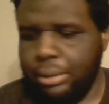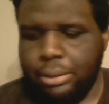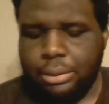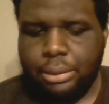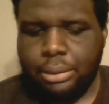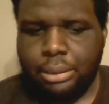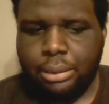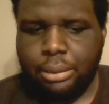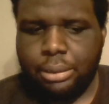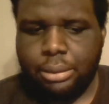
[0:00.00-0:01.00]
the
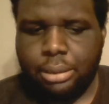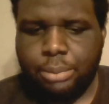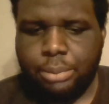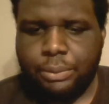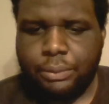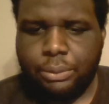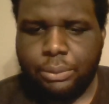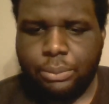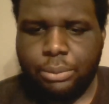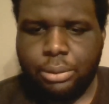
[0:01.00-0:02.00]
episode.
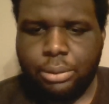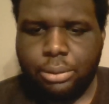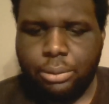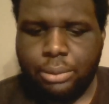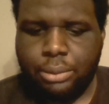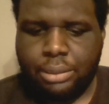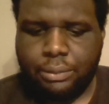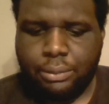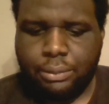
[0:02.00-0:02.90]
You guys can